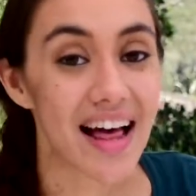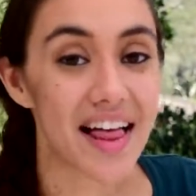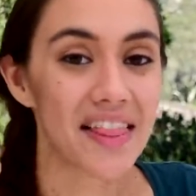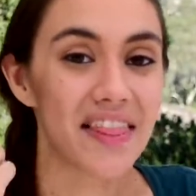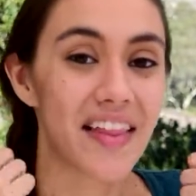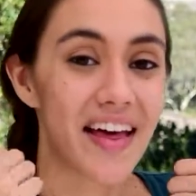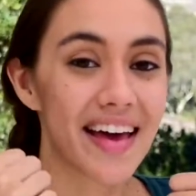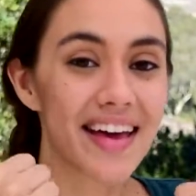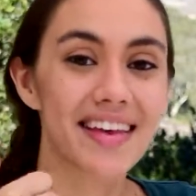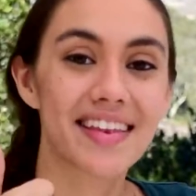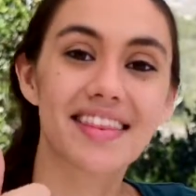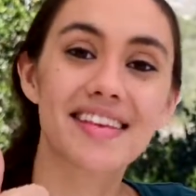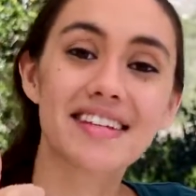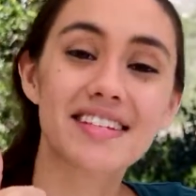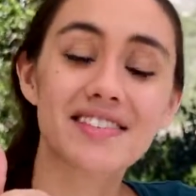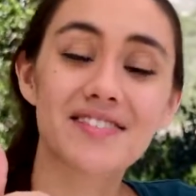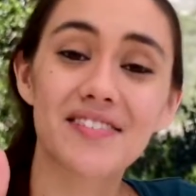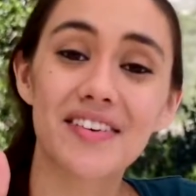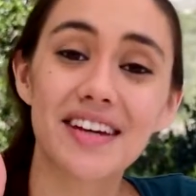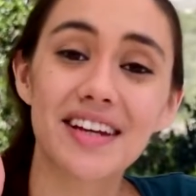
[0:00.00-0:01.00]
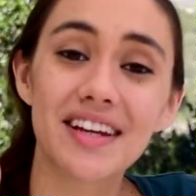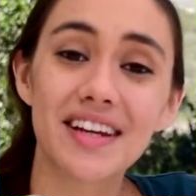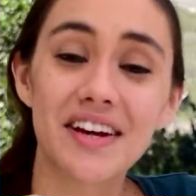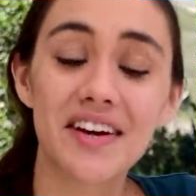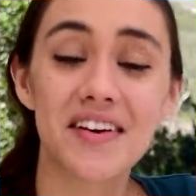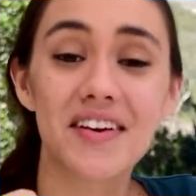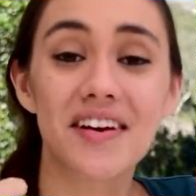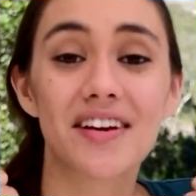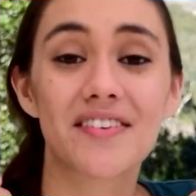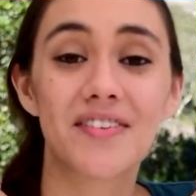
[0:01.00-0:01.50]
Like this
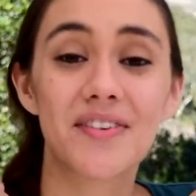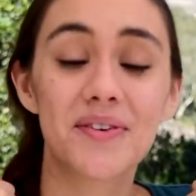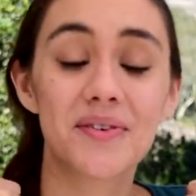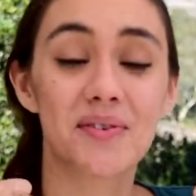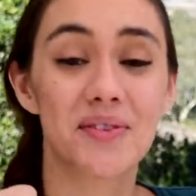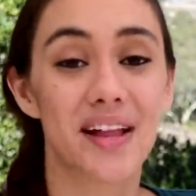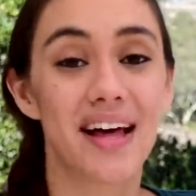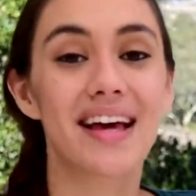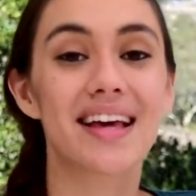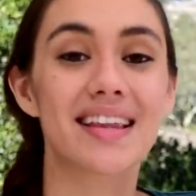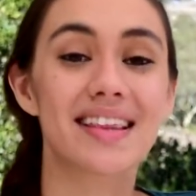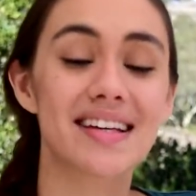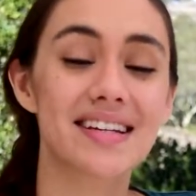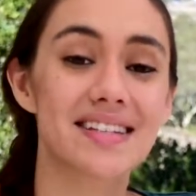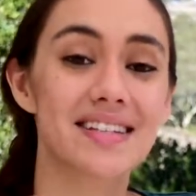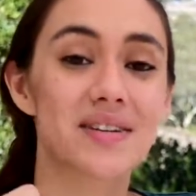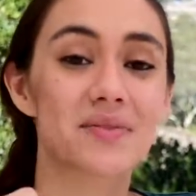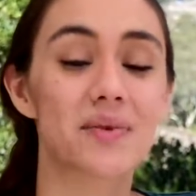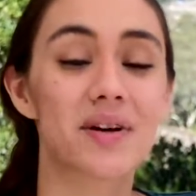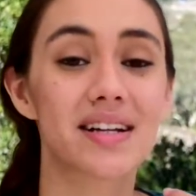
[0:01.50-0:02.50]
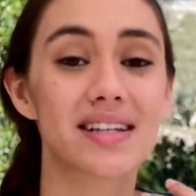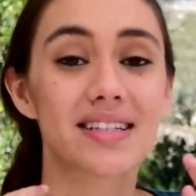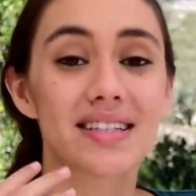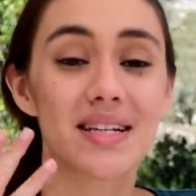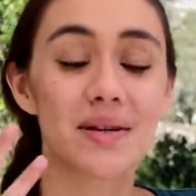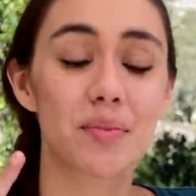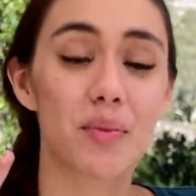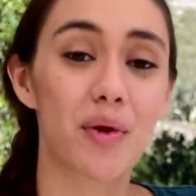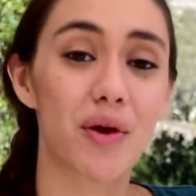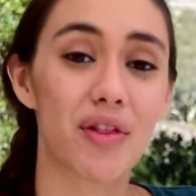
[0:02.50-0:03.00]
video if you like this and want to
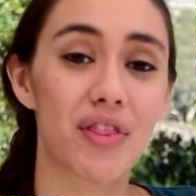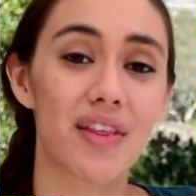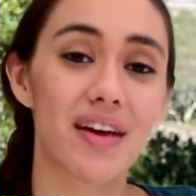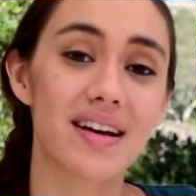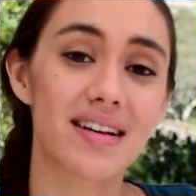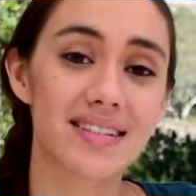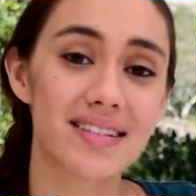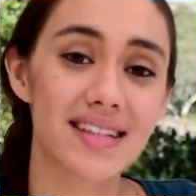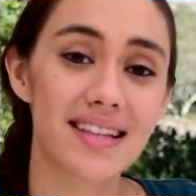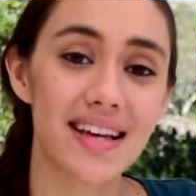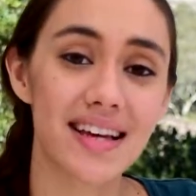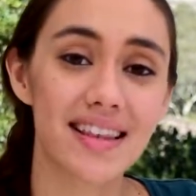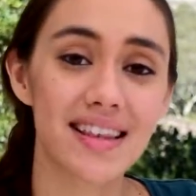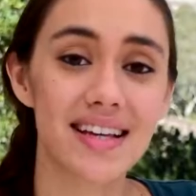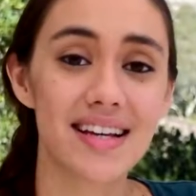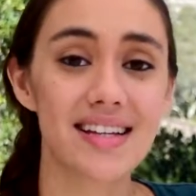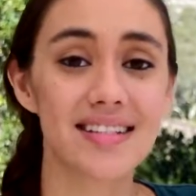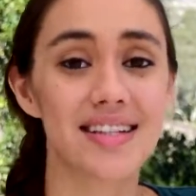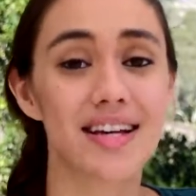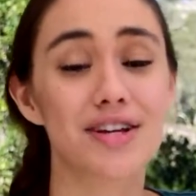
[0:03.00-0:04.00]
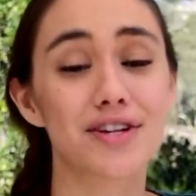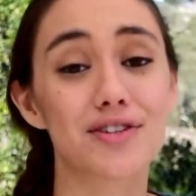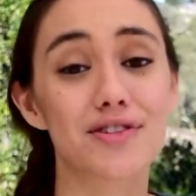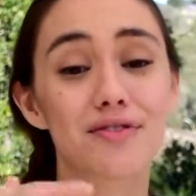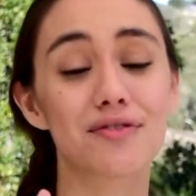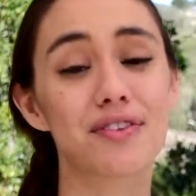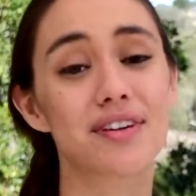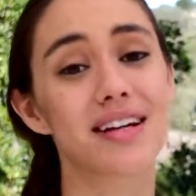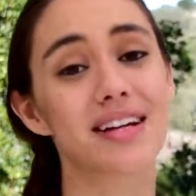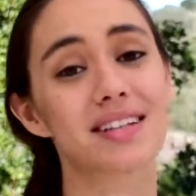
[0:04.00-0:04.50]
see more things like this, and
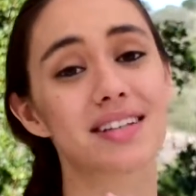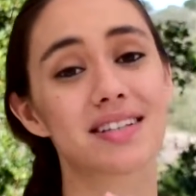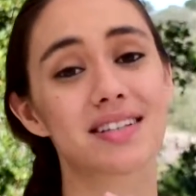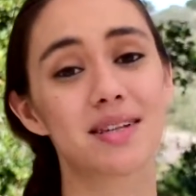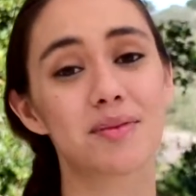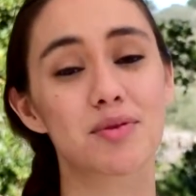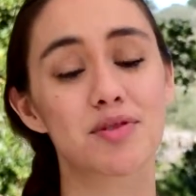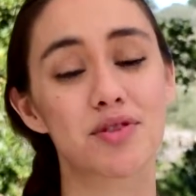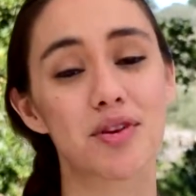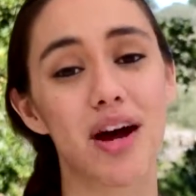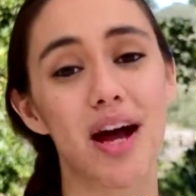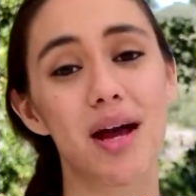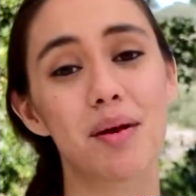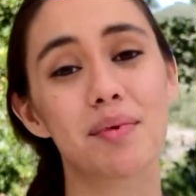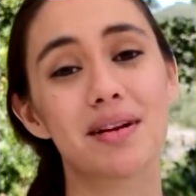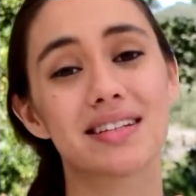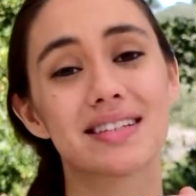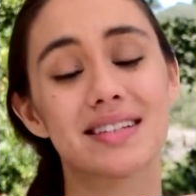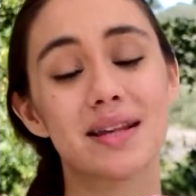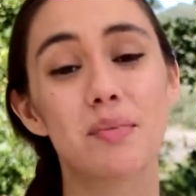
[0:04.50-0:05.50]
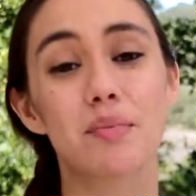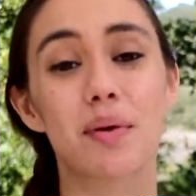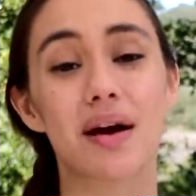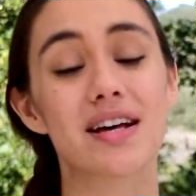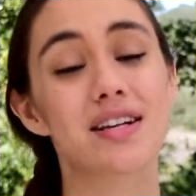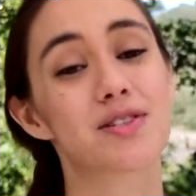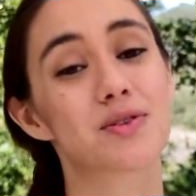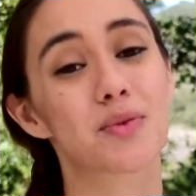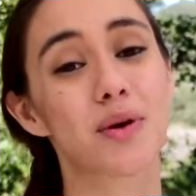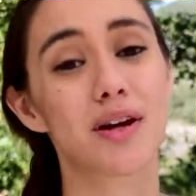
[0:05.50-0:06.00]
don't forget to subscribe. It's the
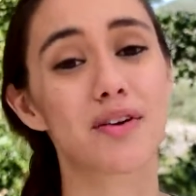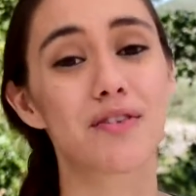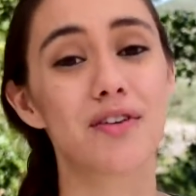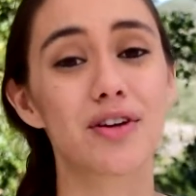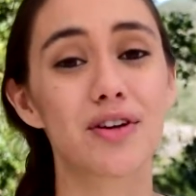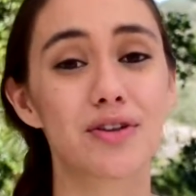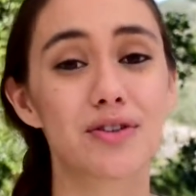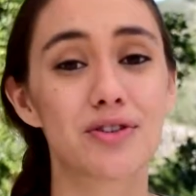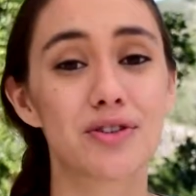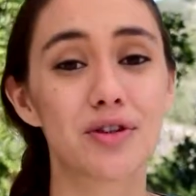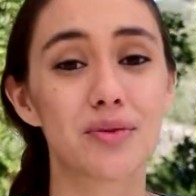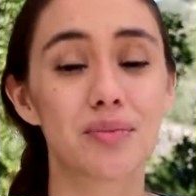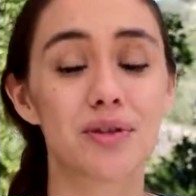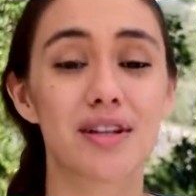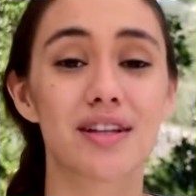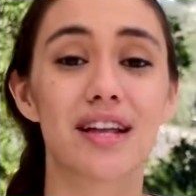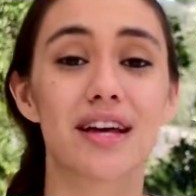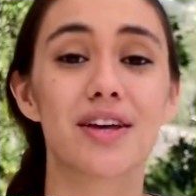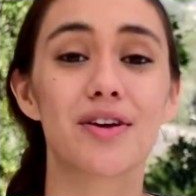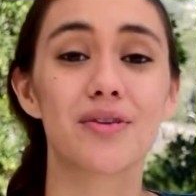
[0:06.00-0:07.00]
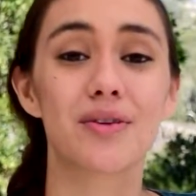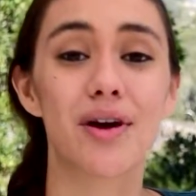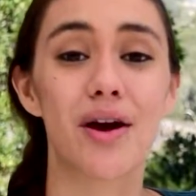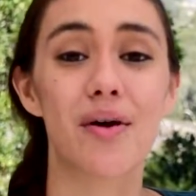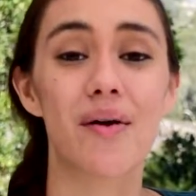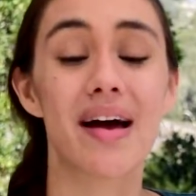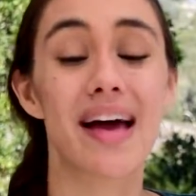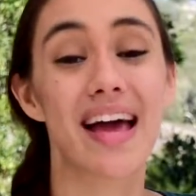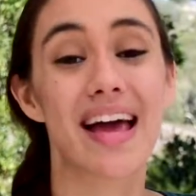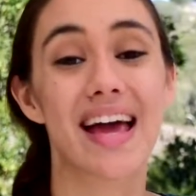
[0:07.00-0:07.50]
best way for YouTube to let you
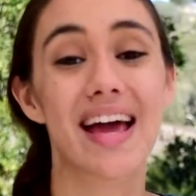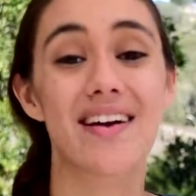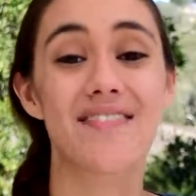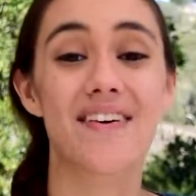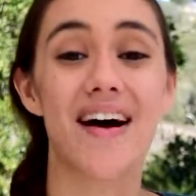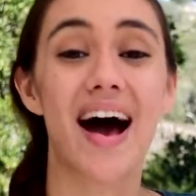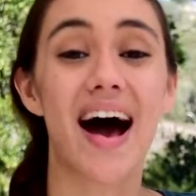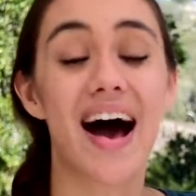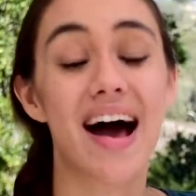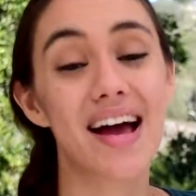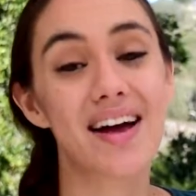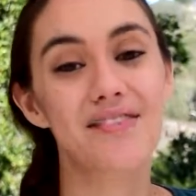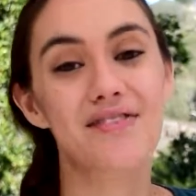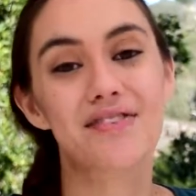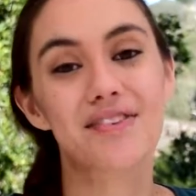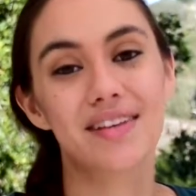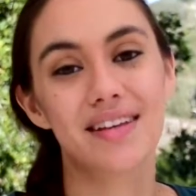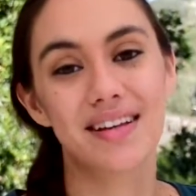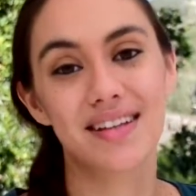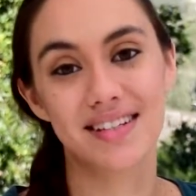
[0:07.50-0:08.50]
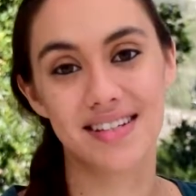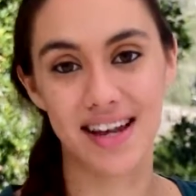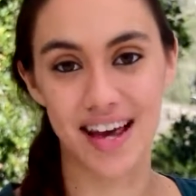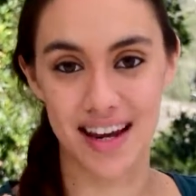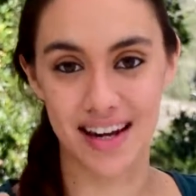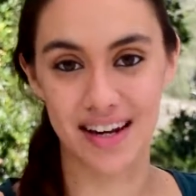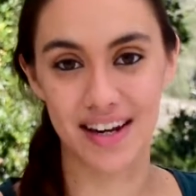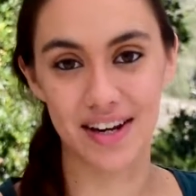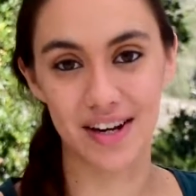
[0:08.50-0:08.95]
know if I've released any